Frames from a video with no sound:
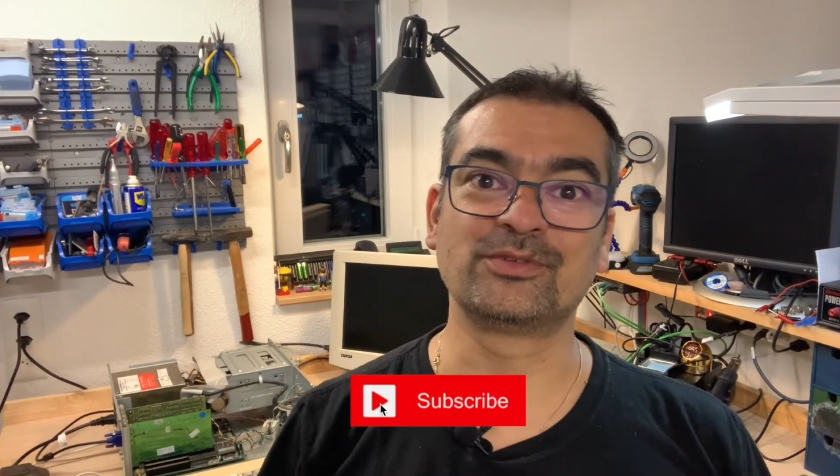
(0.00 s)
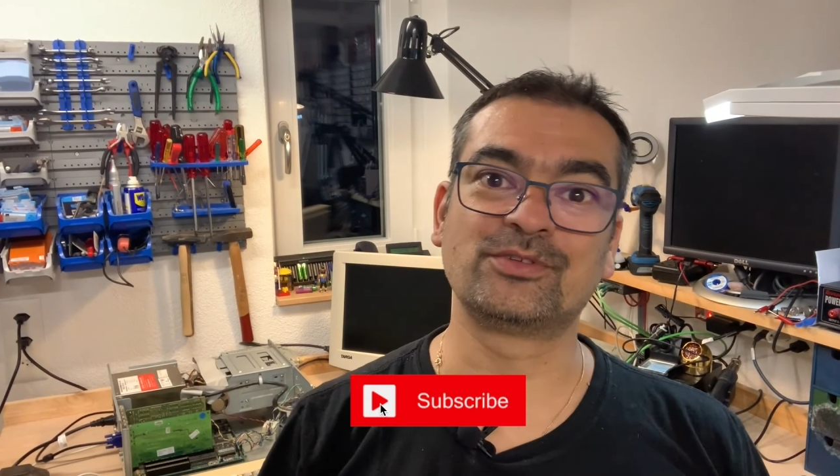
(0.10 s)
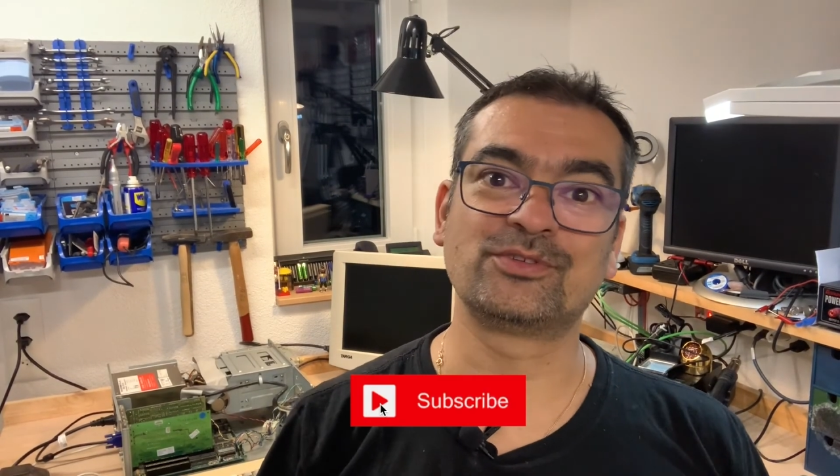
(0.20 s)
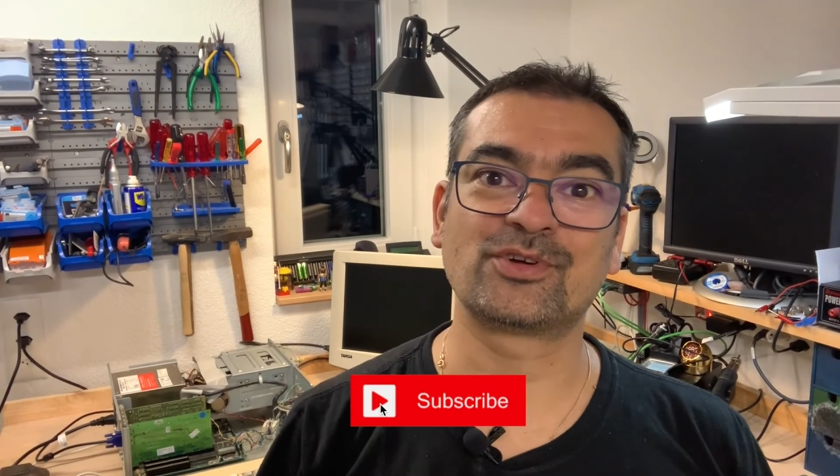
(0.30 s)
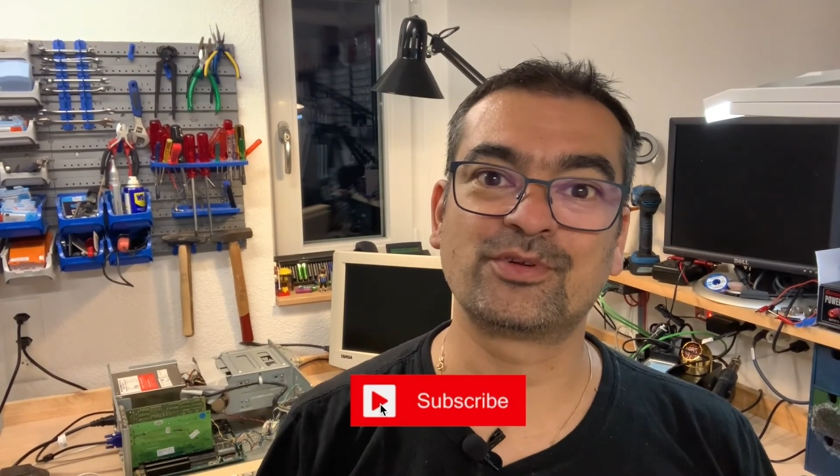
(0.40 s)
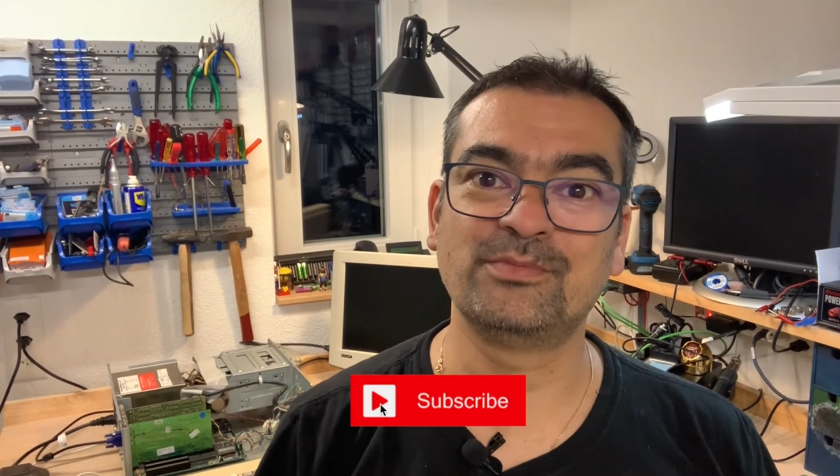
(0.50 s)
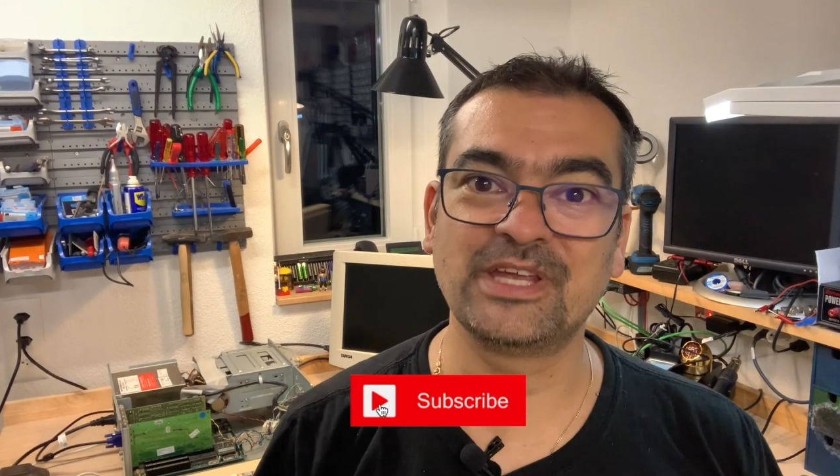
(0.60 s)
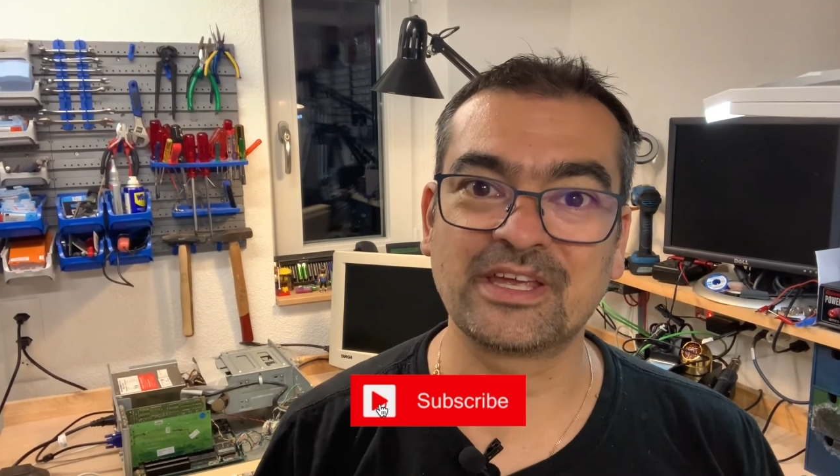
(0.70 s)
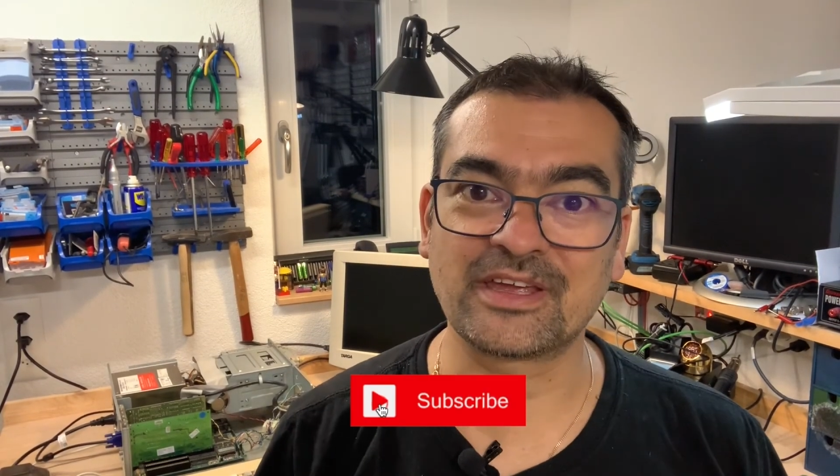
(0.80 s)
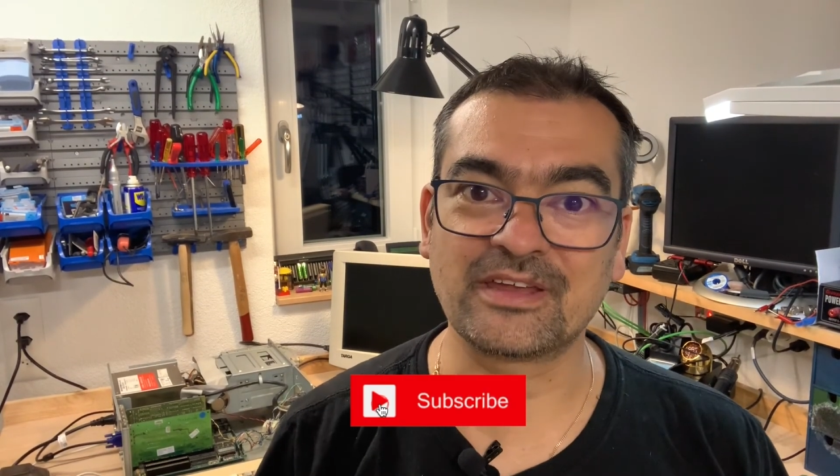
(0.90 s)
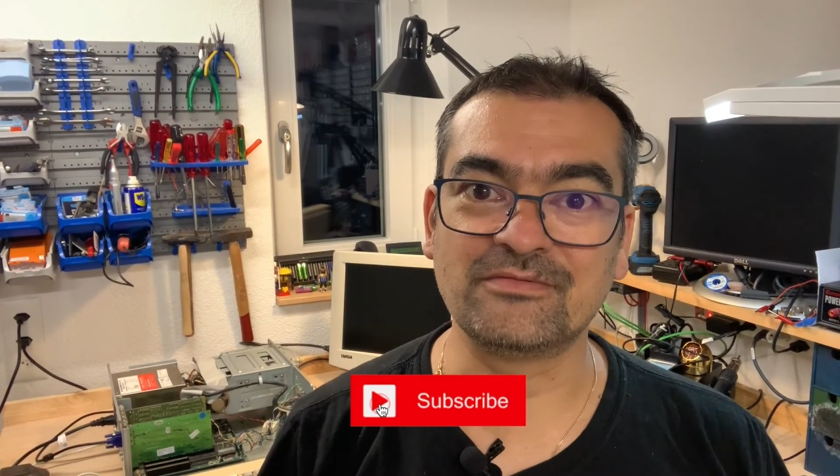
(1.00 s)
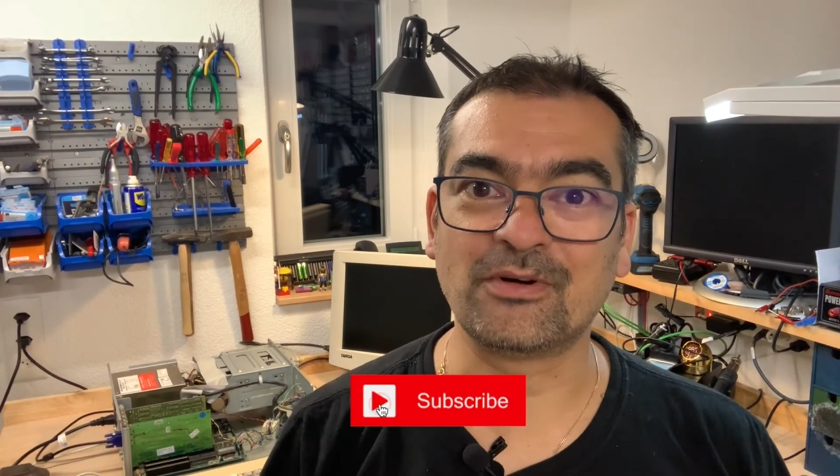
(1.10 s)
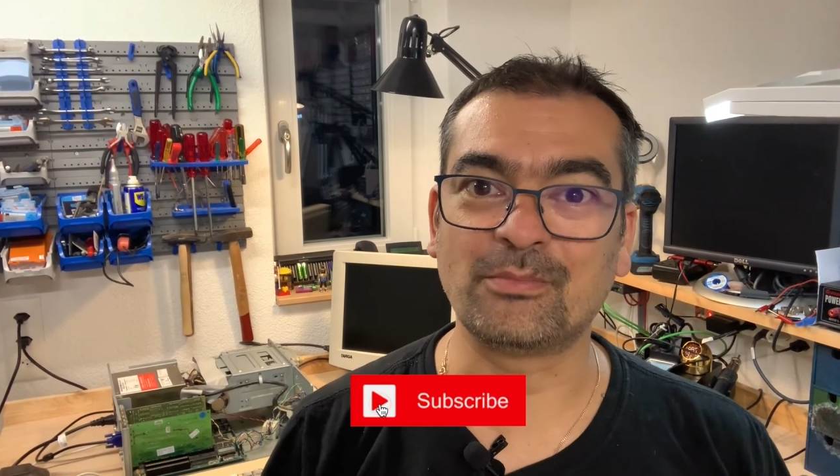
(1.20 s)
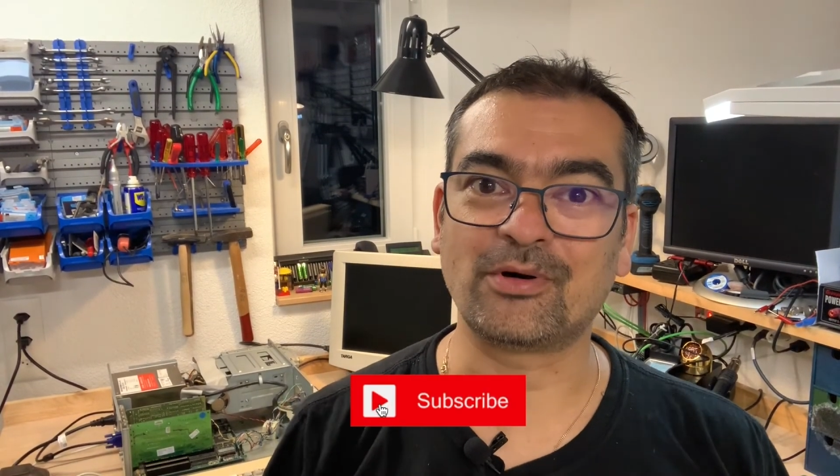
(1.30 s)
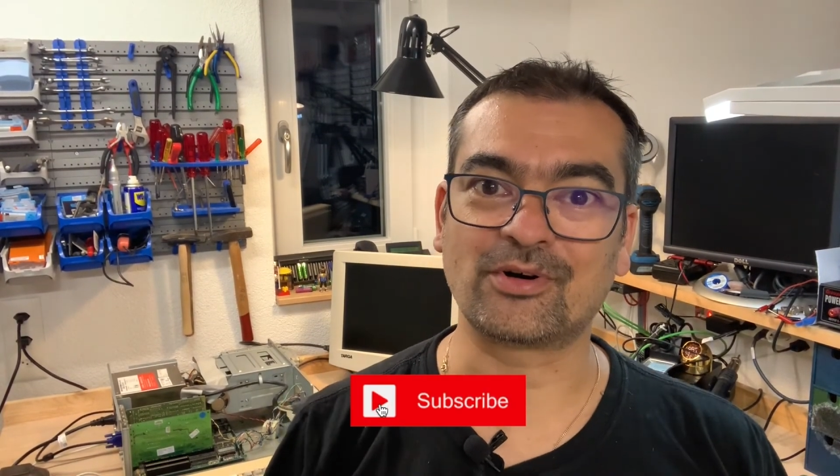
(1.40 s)
to join me again
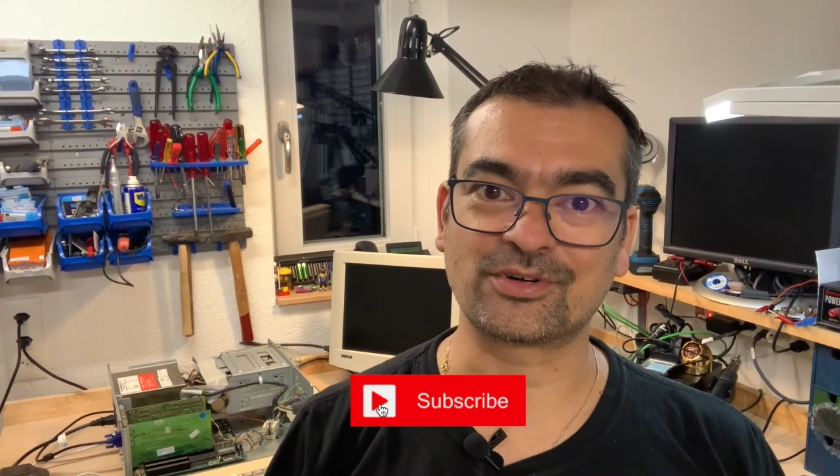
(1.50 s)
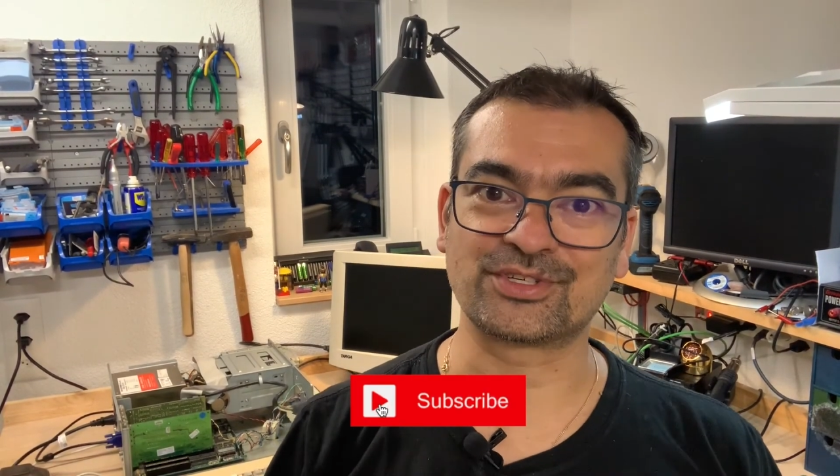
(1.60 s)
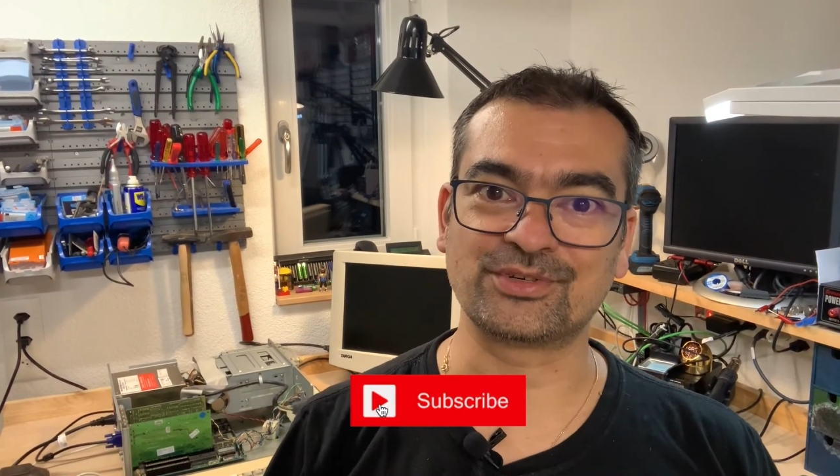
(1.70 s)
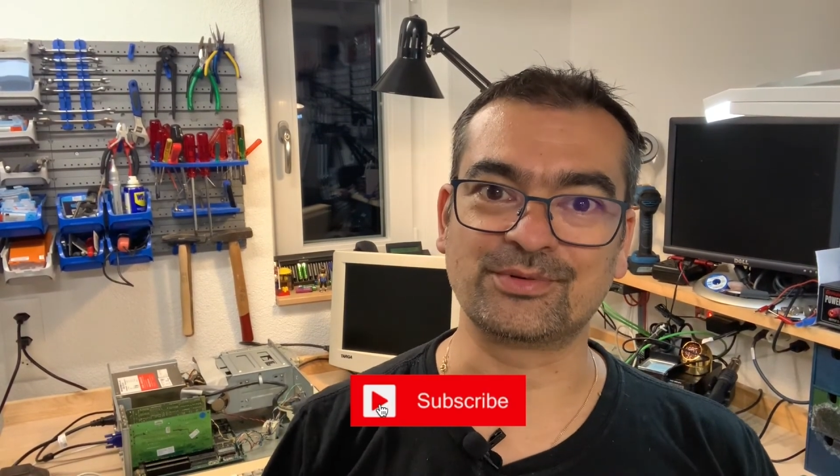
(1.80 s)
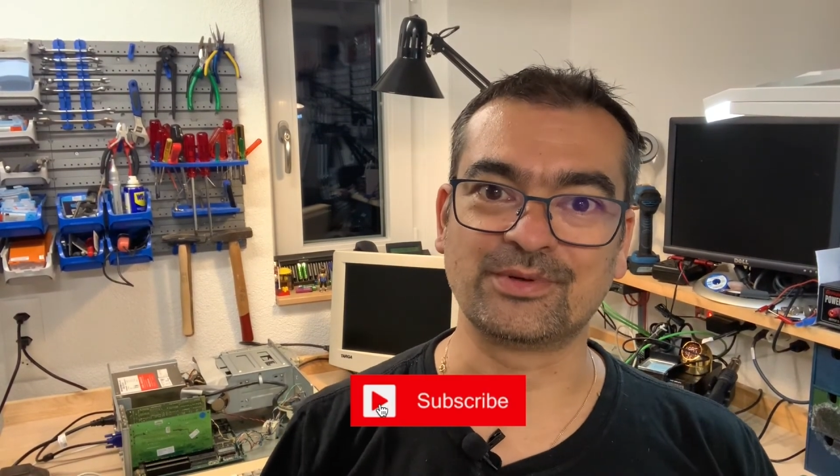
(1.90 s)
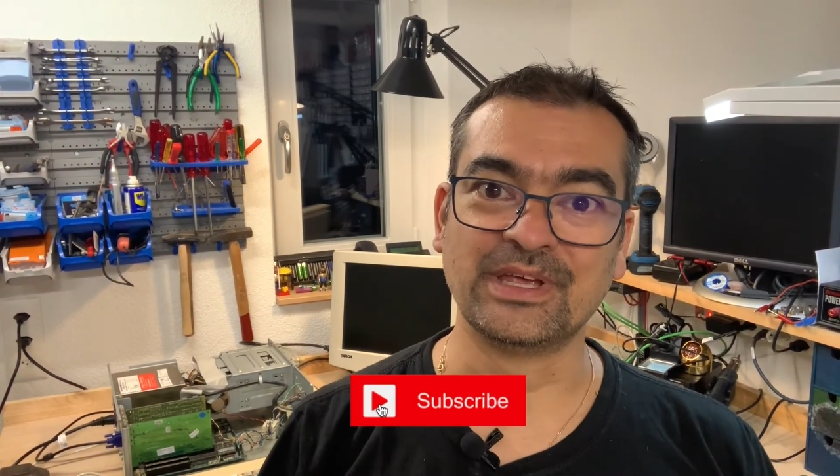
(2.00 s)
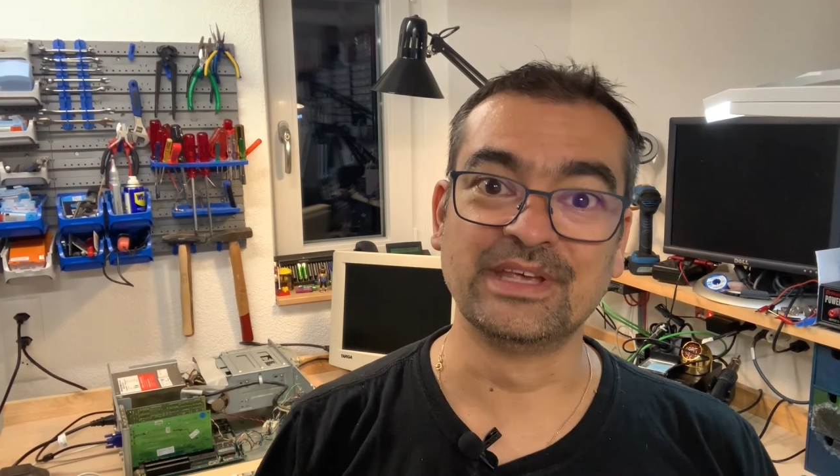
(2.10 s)
for part 2.